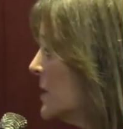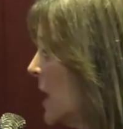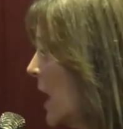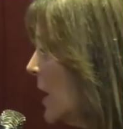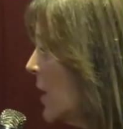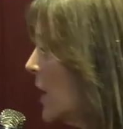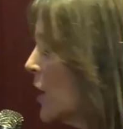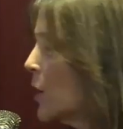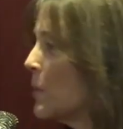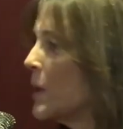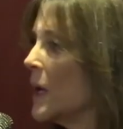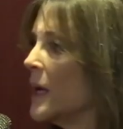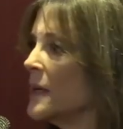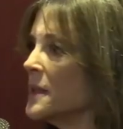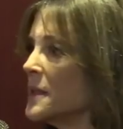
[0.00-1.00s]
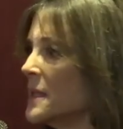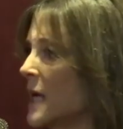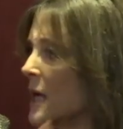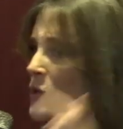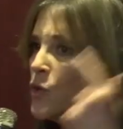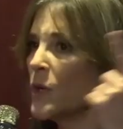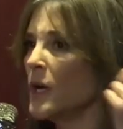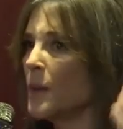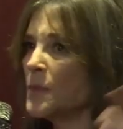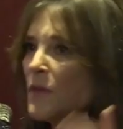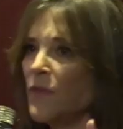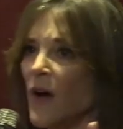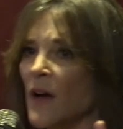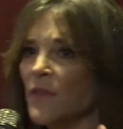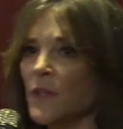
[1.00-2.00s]
airplane. It's actually up to
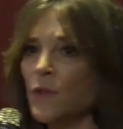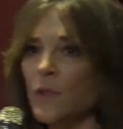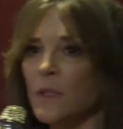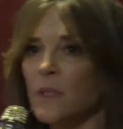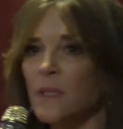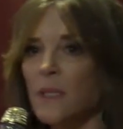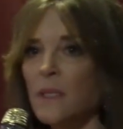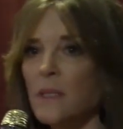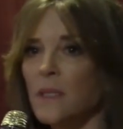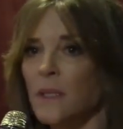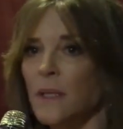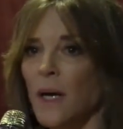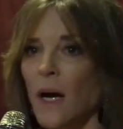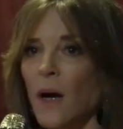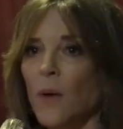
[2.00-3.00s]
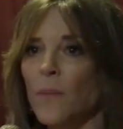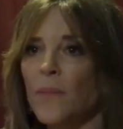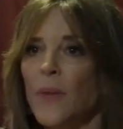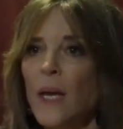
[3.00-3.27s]
560 now.